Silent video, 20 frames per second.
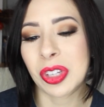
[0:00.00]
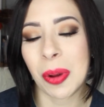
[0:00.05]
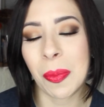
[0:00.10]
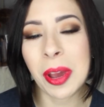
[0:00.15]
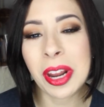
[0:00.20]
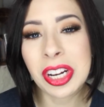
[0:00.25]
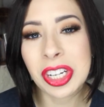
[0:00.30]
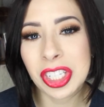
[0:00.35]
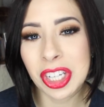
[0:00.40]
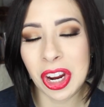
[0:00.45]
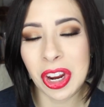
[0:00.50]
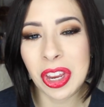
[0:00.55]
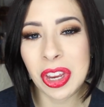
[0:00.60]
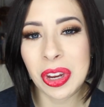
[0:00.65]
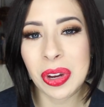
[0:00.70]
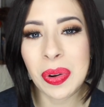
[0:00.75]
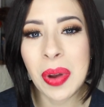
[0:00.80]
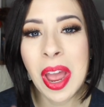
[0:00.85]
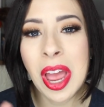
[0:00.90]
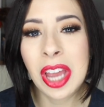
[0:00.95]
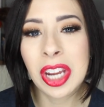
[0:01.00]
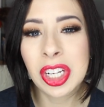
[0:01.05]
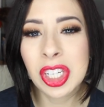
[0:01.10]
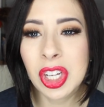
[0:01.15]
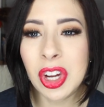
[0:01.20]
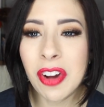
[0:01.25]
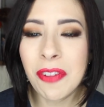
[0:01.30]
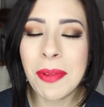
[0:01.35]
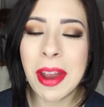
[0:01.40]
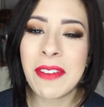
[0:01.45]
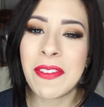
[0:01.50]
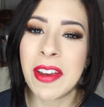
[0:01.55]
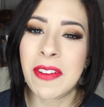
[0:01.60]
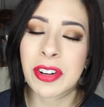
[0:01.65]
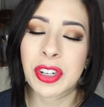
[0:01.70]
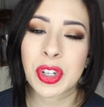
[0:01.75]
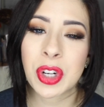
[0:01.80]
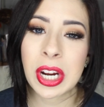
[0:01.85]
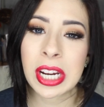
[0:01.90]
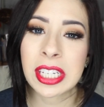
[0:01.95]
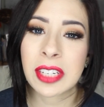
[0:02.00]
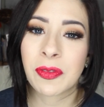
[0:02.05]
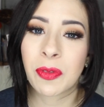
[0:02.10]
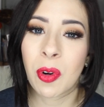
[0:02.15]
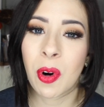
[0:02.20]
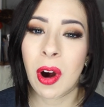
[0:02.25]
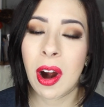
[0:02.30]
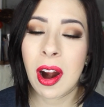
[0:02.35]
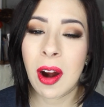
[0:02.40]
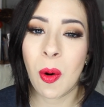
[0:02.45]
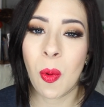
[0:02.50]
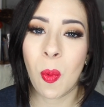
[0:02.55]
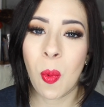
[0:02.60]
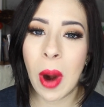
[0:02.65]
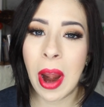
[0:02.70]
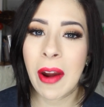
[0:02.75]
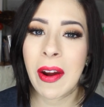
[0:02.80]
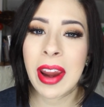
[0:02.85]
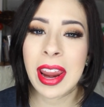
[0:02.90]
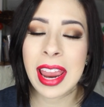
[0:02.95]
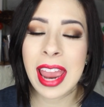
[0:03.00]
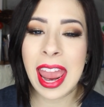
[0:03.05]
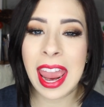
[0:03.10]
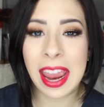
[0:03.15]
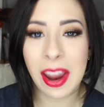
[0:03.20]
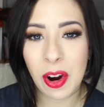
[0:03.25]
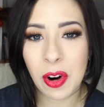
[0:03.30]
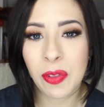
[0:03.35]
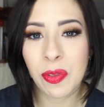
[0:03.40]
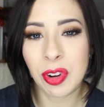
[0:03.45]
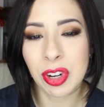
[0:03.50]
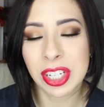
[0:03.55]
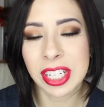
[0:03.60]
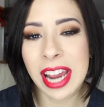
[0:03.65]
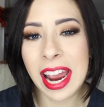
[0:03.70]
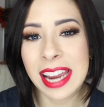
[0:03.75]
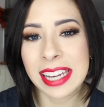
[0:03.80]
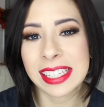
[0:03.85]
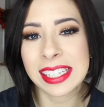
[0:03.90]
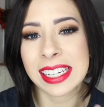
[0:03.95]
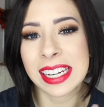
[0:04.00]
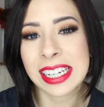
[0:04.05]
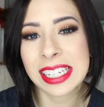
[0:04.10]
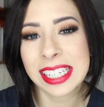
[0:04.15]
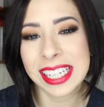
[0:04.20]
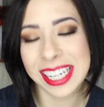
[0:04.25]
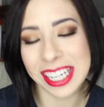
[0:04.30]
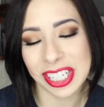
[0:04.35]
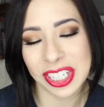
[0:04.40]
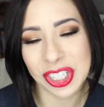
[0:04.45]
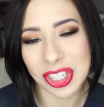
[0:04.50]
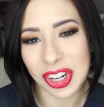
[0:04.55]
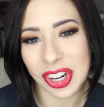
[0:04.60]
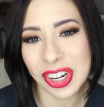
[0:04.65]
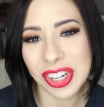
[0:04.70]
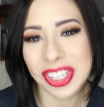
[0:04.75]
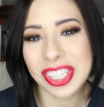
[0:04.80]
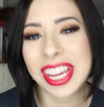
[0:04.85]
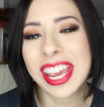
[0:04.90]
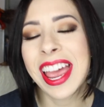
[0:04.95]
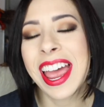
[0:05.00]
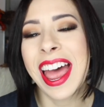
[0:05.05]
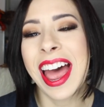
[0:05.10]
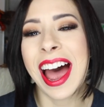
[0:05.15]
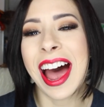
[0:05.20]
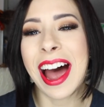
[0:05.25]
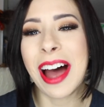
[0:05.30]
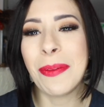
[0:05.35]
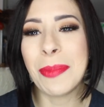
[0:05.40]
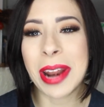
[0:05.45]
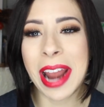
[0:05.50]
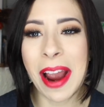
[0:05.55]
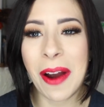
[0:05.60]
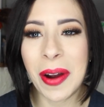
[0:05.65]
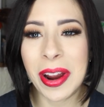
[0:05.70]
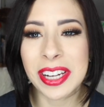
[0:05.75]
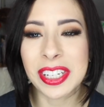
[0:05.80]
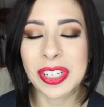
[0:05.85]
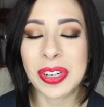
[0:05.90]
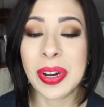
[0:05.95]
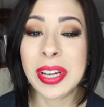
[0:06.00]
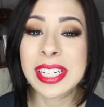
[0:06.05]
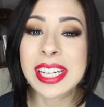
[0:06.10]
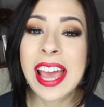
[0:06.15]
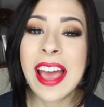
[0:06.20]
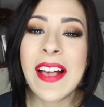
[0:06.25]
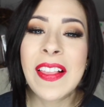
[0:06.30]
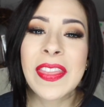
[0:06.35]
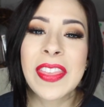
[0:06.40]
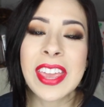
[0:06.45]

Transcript: So I'm gonna show you two of my favorite tricks for wearing a oversized t-shirt um, and how I do it.